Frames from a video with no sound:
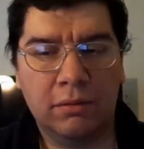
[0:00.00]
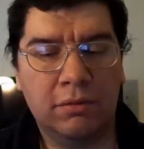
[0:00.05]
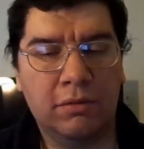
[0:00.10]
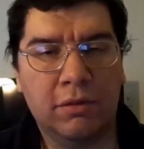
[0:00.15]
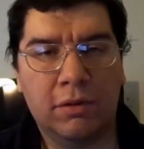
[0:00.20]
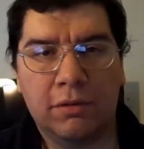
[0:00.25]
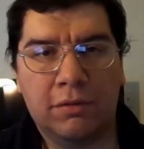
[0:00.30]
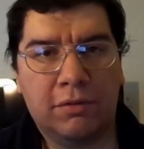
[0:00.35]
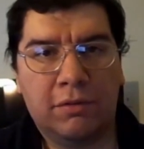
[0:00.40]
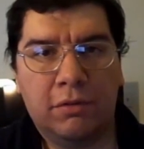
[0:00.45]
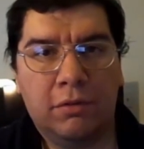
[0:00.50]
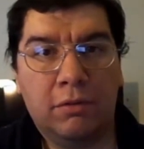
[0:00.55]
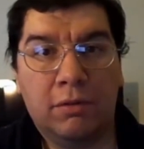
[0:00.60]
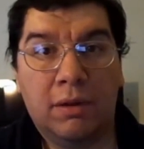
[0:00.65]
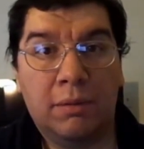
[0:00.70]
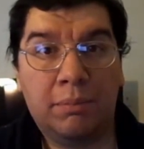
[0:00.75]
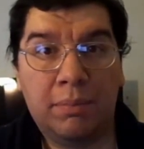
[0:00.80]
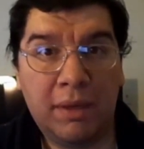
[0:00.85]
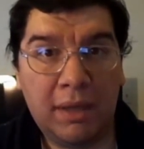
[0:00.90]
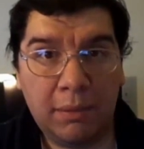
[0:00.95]
who was
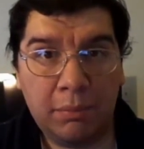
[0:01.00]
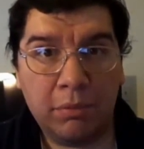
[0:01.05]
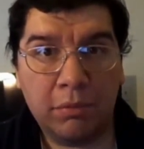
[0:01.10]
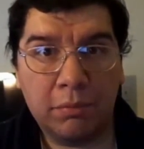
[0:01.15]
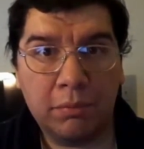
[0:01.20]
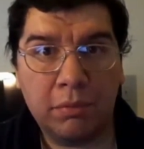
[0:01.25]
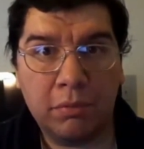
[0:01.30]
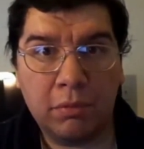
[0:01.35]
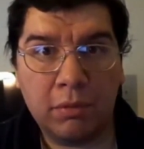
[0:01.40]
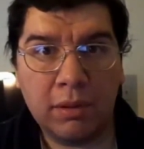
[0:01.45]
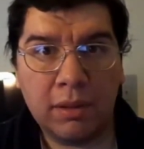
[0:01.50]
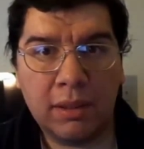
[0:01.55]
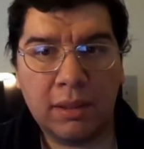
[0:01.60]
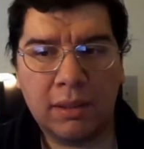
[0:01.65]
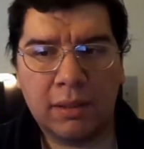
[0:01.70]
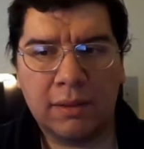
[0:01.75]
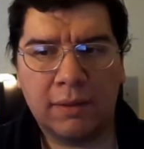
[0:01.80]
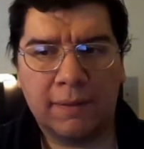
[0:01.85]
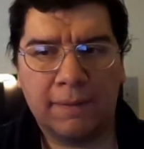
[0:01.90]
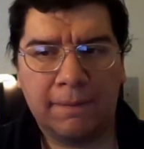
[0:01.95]
also a paper boy
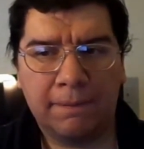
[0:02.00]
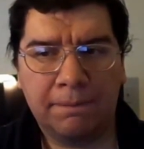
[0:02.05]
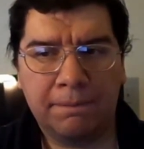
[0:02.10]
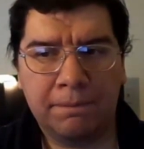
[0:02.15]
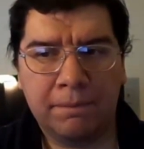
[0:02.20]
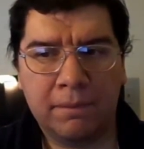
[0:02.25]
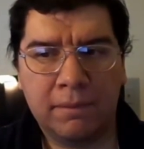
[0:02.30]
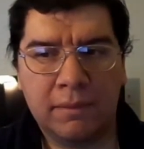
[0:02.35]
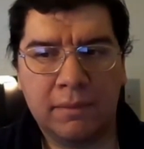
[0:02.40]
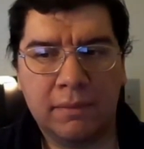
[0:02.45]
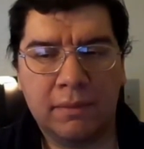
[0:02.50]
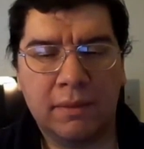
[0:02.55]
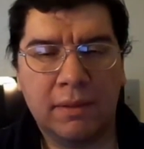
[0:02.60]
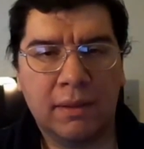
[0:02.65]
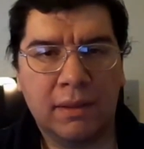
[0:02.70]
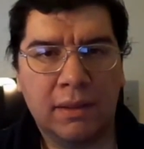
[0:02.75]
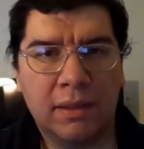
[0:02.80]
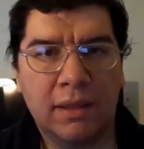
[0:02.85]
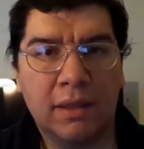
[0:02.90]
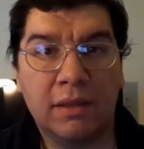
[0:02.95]

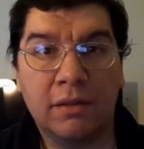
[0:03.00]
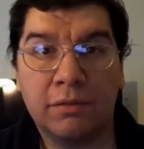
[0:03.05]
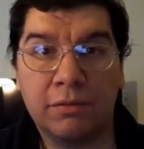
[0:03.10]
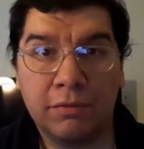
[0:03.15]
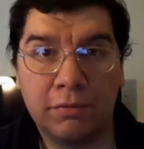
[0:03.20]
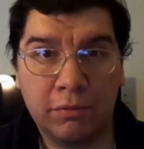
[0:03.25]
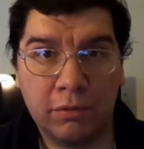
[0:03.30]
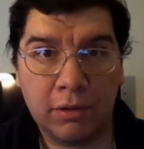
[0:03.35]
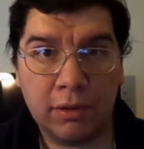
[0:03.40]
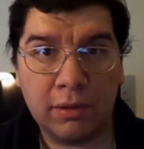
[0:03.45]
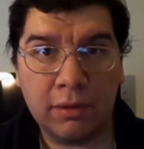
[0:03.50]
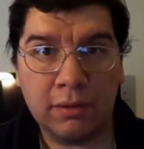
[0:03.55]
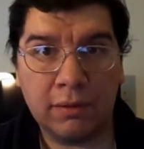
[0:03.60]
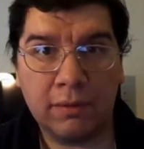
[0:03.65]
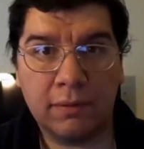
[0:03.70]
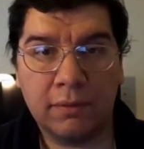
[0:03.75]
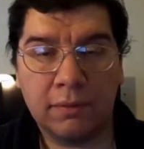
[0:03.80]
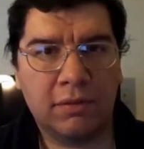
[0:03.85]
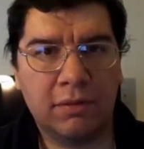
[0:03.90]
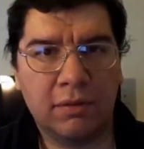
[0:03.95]
and a friend.
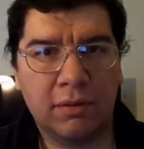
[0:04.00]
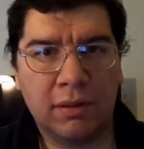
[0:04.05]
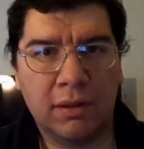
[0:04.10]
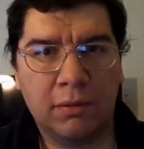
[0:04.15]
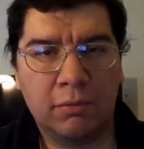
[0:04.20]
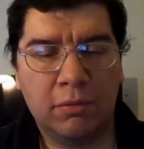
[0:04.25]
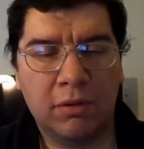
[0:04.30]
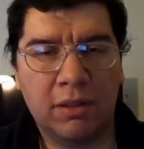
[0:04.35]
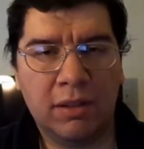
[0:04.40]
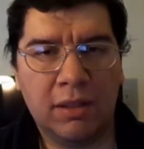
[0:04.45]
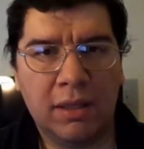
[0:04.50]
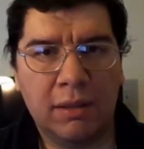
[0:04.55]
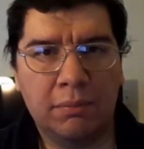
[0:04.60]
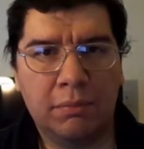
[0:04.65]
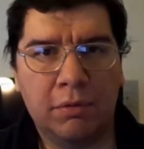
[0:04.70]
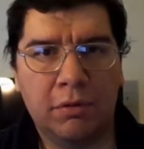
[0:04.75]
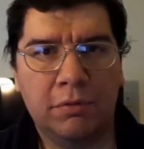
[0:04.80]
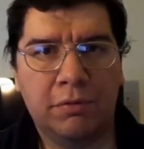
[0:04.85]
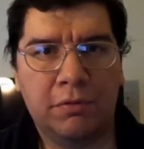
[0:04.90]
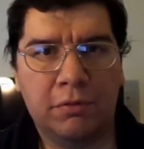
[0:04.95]
And when they
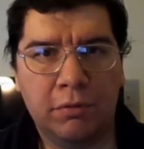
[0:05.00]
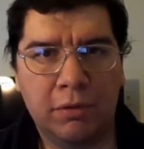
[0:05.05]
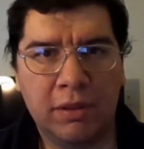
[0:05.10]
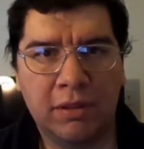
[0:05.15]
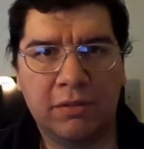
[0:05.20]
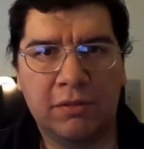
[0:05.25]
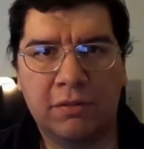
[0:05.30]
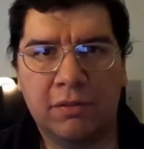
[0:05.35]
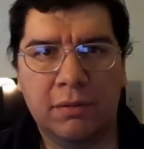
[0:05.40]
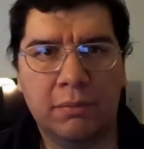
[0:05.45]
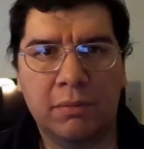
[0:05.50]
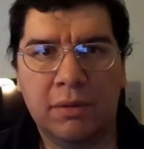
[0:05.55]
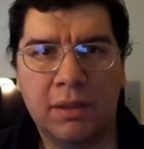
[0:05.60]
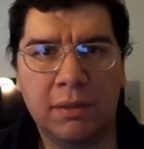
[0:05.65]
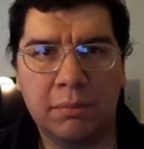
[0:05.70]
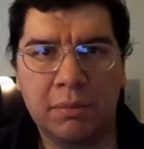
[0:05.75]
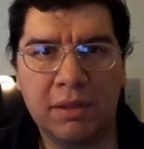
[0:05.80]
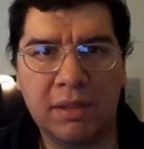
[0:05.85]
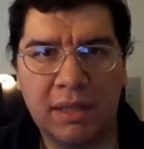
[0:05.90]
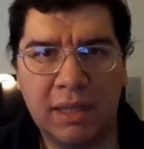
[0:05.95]
both drank some
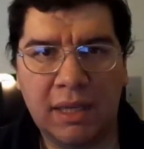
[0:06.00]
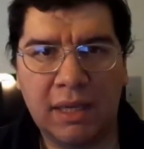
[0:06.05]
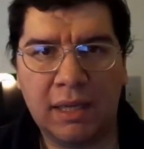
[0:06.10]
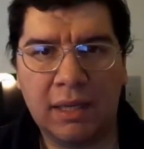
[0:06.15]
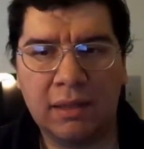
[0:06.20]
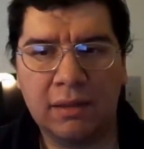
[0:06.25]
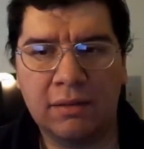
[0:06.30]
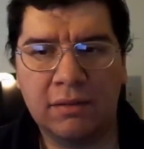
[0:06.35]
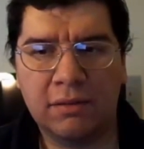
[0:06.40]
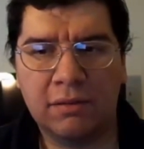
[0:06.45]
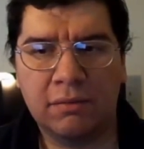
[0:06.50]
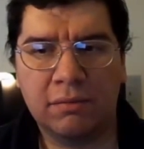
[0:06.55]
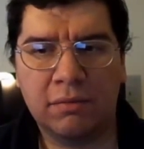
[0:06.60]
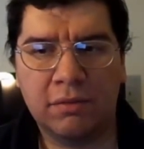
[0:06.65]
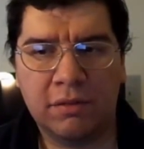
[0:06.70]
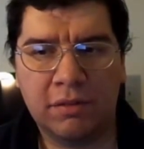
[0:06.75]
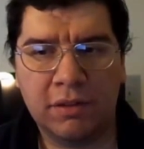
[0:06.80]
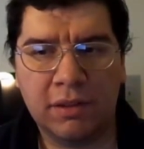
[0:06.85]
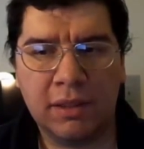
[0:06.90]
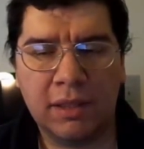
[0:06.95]
lemonade
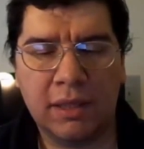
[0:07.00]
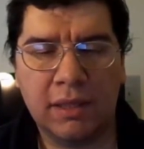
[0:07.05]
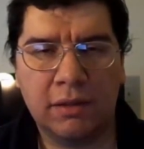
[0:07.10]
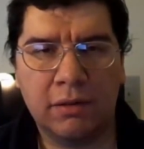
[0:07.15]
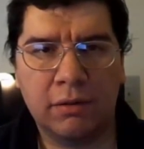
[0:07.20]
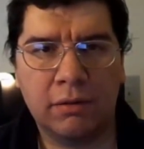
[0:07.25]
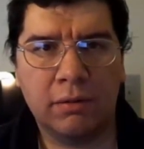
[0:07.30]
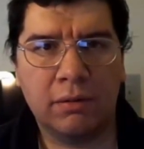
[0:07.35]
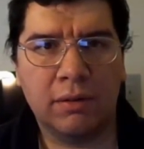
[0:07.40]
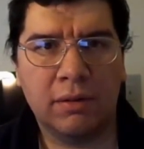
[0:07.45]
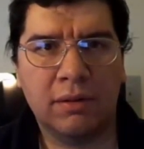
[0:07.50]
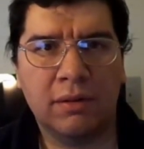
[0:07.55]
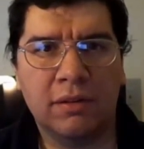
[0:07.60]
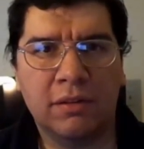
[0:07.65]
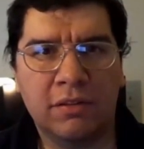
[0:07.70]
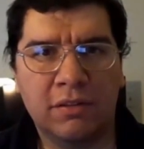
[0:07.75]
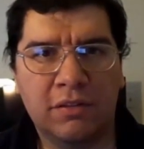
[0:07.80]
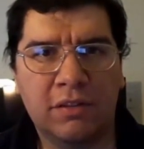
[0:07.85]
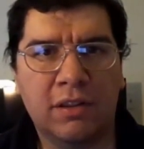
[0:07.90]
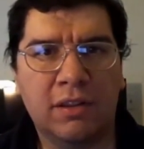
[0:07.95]
together,
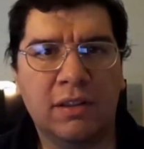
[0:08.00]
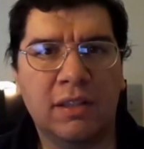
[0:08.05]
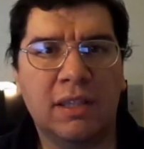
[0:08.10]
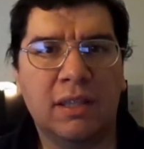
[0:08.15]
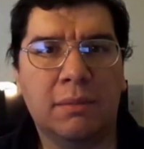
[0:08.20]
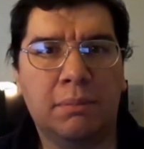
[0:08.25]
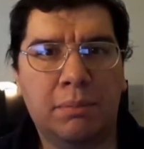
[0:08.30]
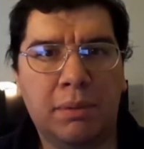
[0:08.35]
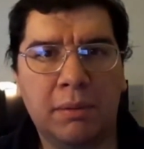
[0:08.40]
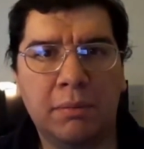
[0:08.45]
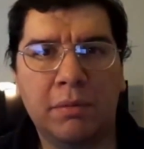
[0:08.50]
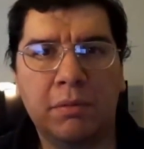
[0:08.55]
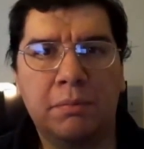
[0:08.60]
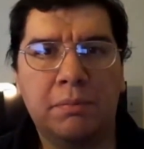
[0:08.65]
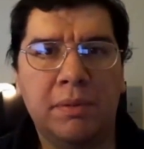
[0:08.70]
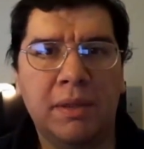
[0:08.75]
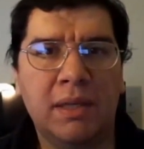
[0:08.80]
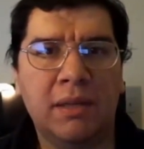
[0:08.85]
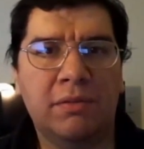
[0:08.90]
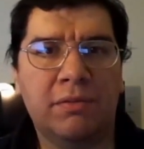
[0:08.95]
suddenly a
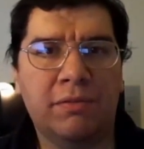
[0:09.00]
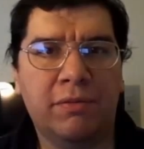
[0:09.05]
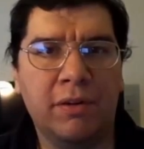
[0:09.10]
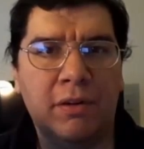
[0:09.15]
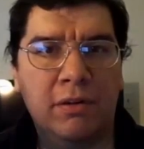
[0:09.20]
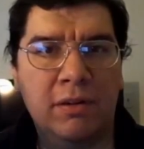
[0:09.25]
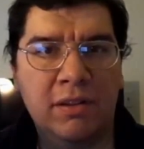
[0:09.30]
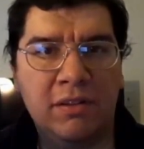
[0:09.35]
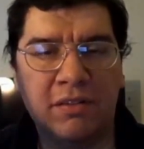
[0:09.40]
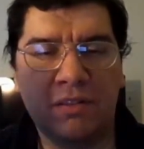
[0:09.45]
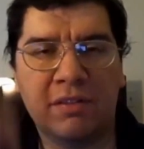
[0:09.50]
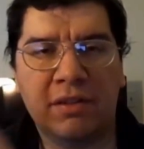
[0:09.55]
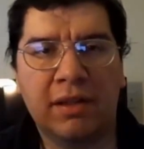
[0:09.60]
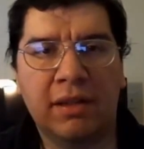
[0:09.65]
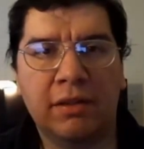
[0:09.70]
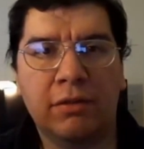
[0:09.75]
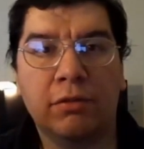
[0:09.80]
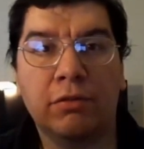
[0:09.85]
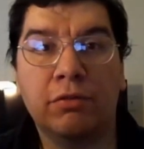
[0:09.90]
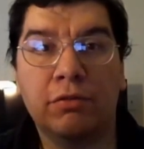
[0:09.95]
bumblebee fell
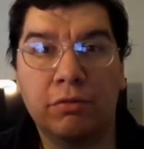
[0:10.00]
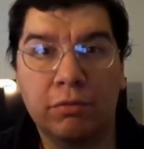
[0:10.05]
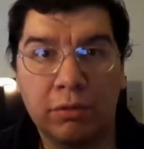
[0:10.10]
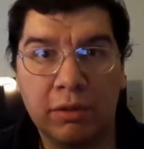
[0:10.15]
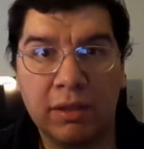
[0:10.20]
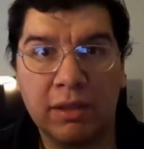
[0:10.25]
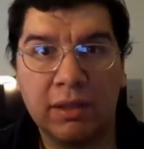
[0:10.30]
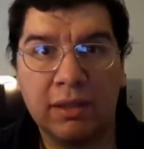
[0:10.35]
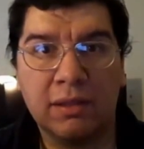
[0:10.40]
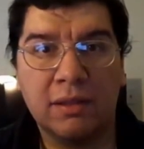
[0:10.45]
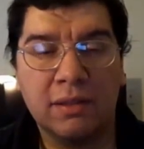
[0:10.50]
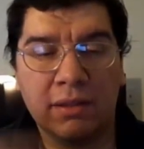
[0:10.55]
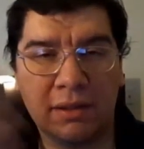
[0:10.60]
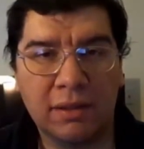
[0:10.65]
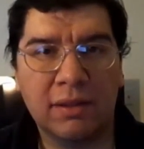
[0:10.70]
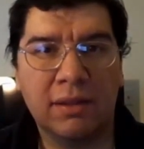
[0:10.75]
inside her drink